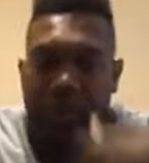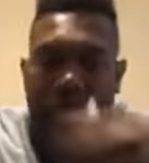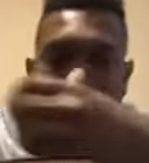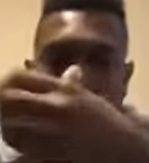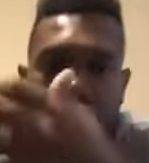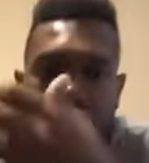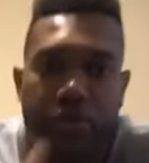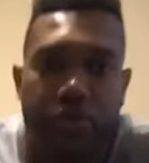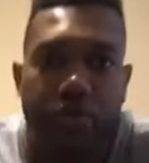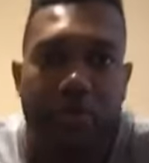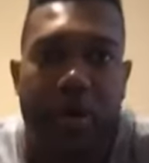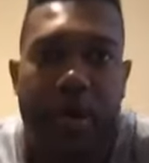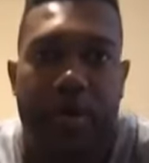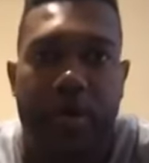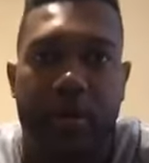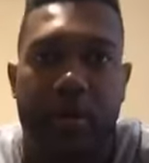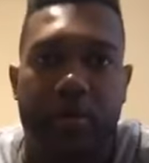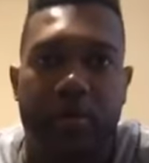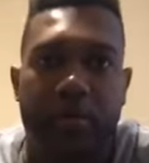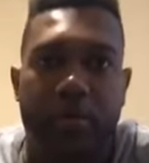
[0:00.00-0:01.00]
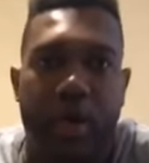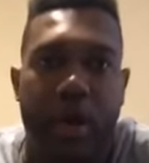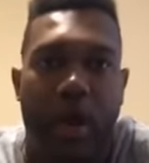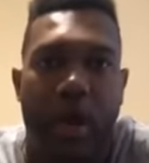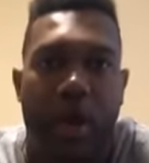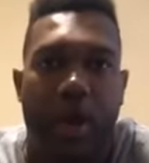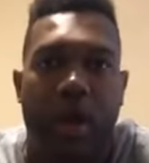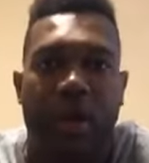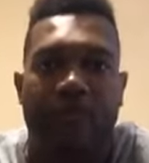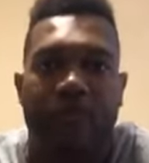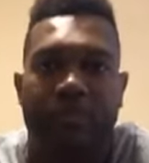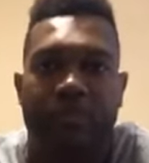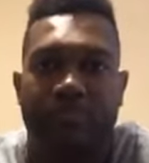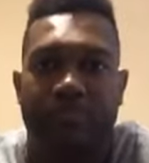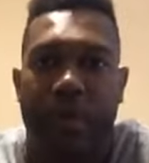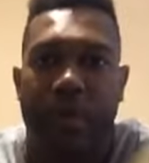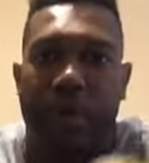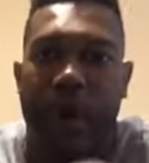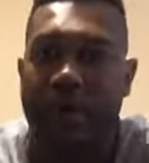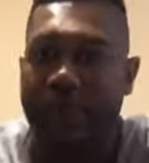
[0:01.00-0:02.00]
those of you who do not know, uh,
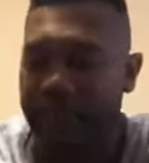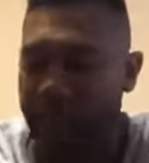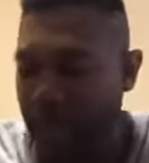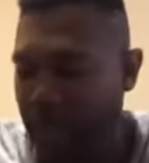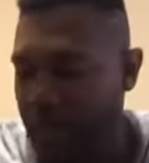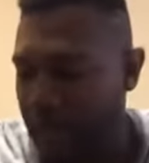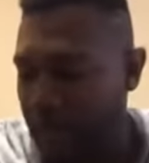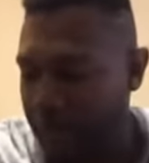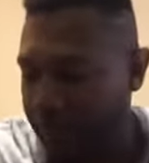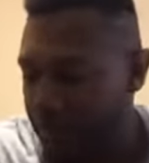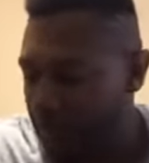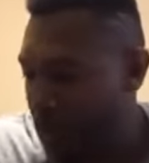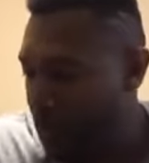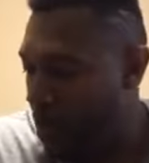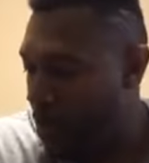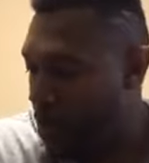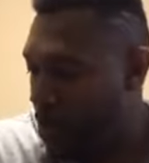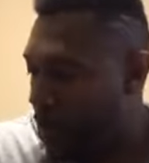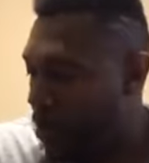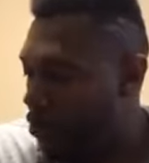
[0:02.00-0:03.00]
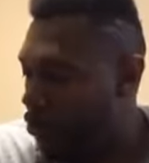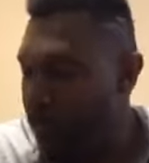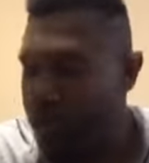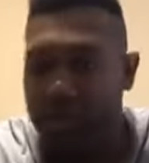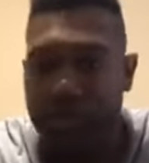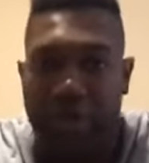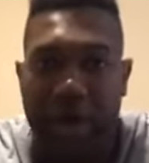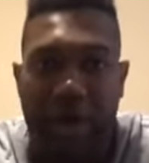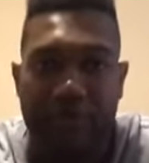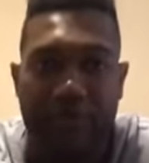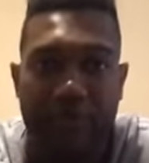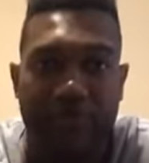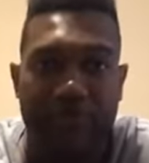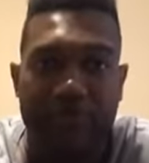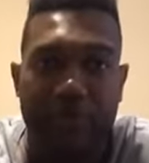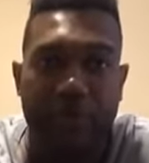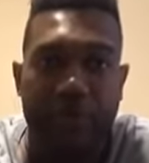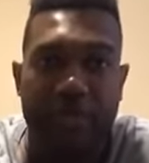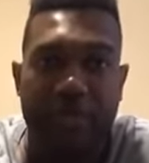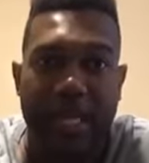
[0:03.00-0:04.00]
obviously my wife and I, we travel
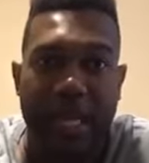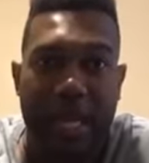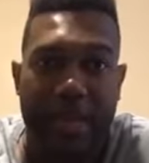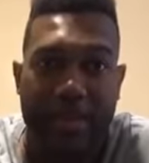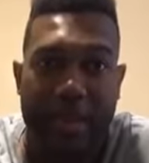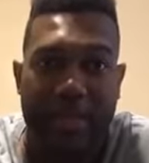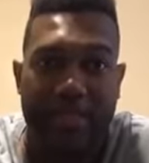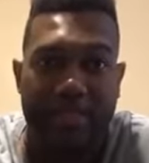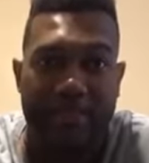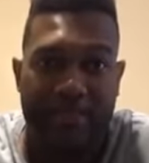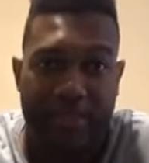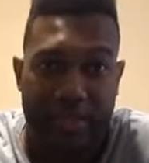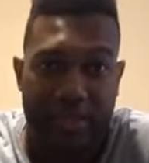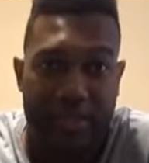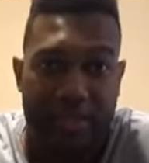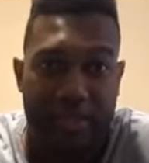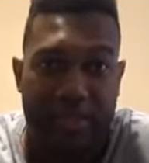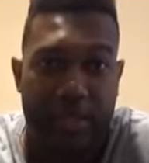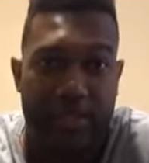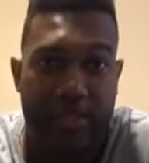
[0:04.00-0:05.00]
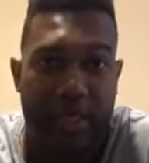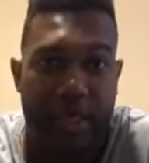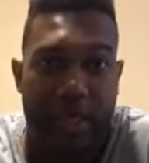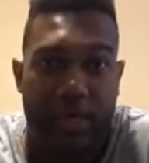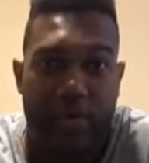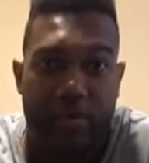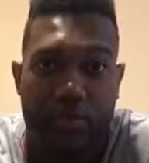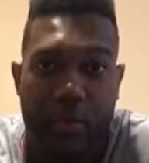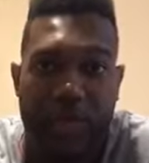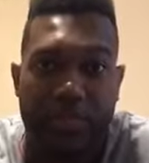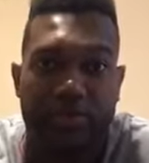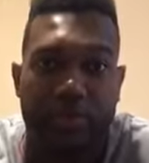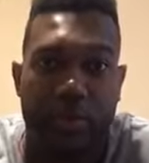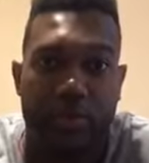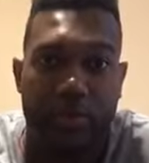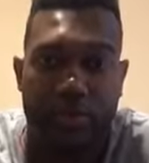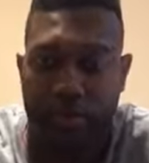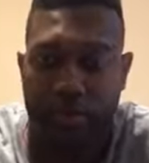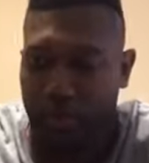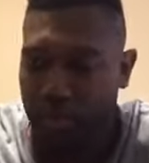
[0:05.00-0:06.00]
full-time as evangelists, and that's
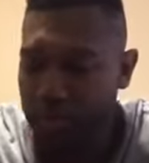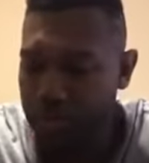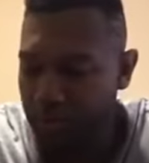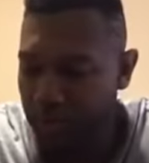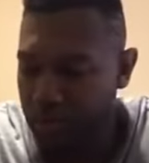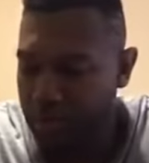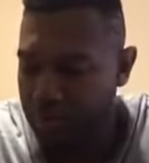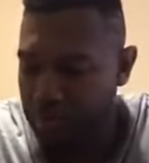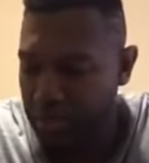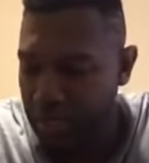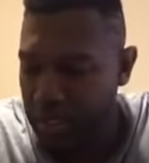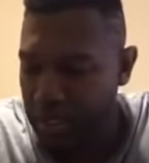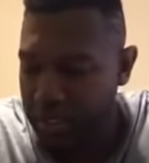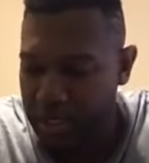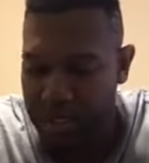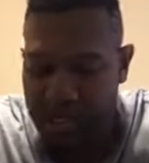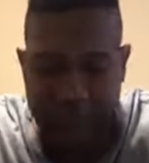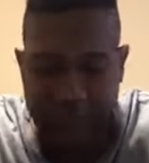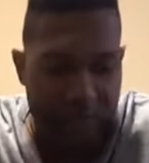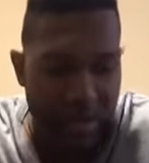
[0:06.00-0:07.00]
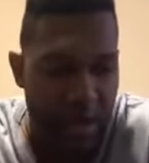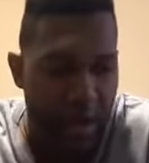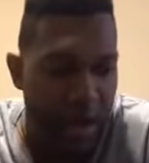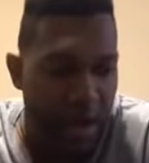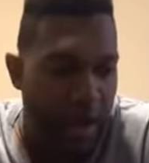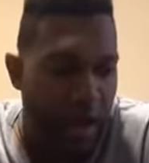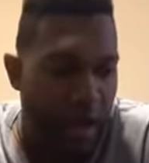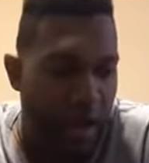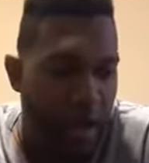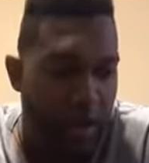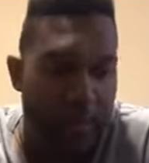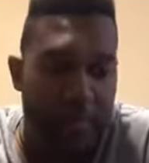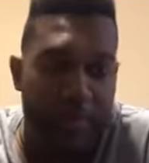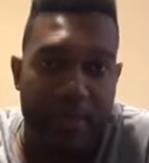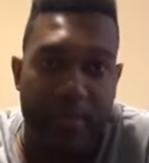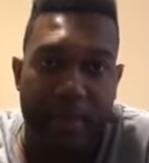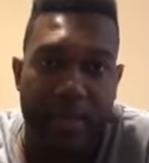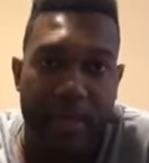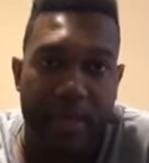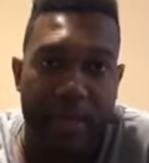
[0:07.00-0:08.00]
what we do. We, we believe
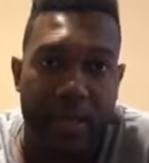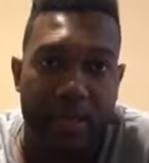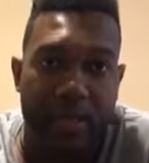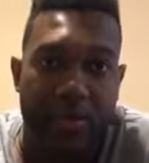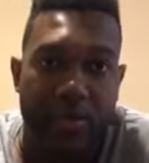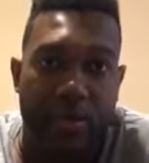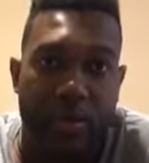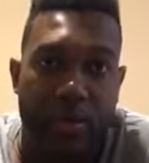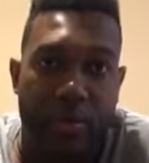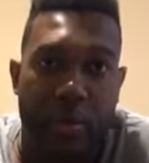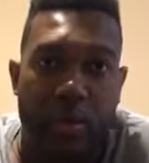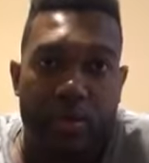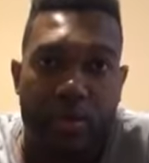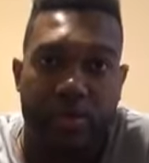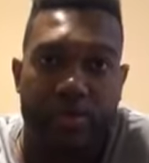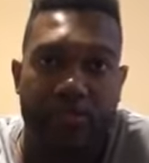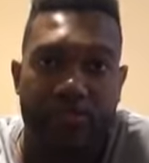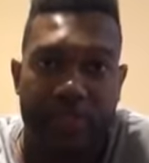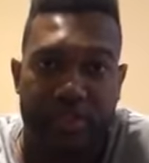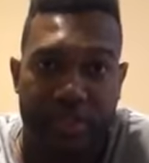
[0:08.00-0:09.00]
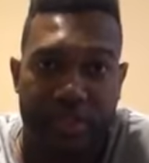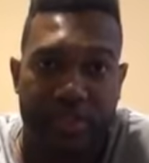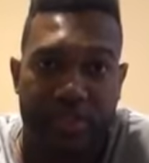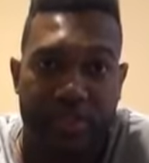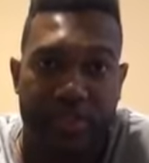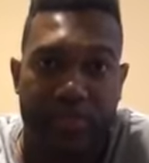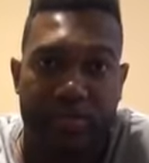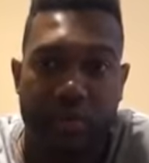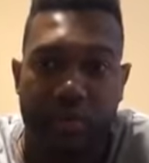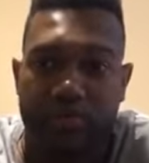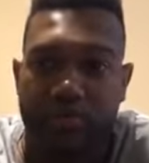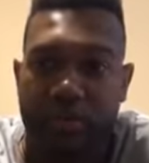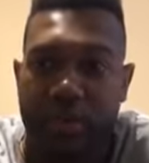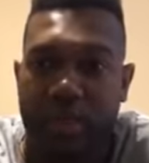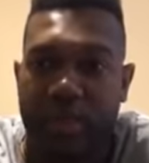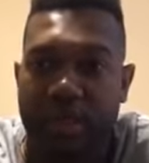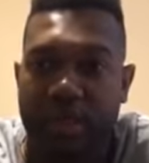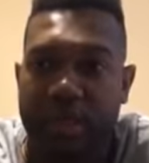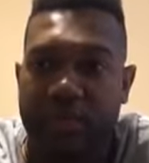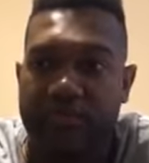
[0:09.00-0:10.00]
um, in the works of Jesus. We
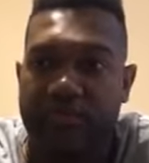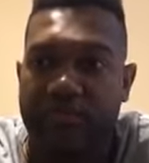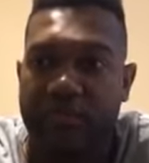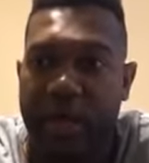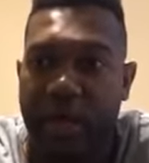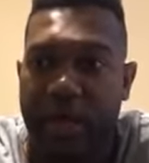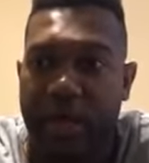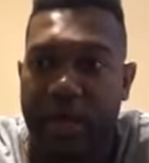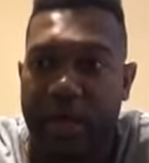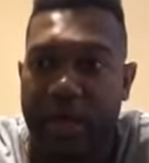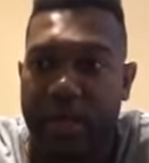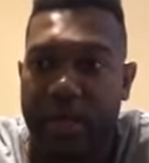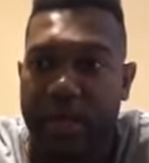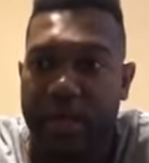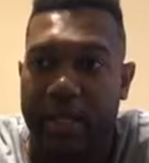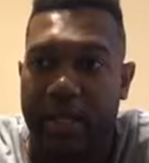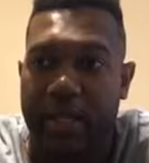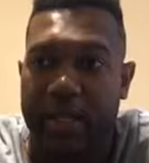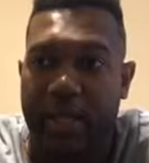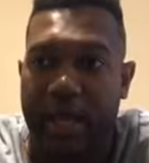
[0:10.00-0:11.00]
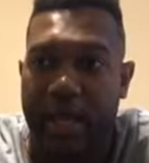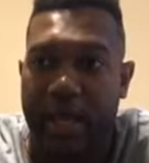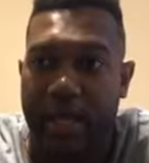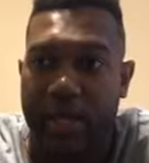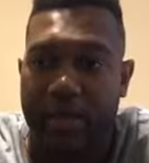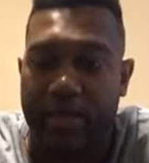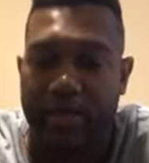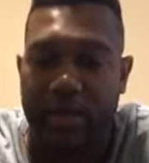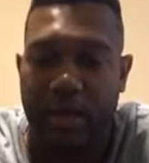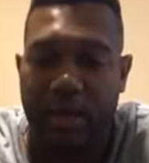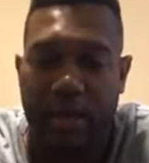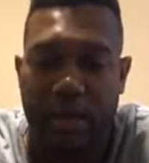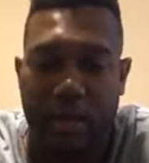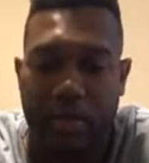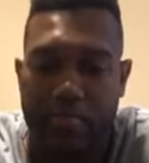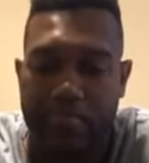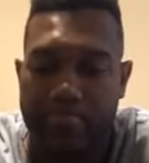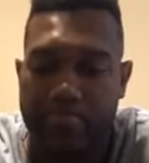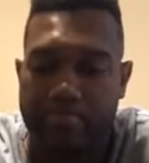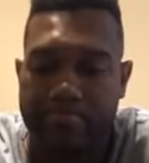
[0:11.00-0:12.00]
believe uh, that,
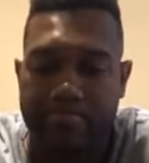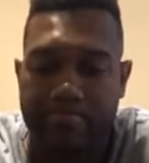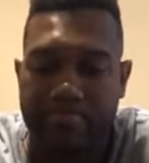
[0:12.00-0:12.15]
um,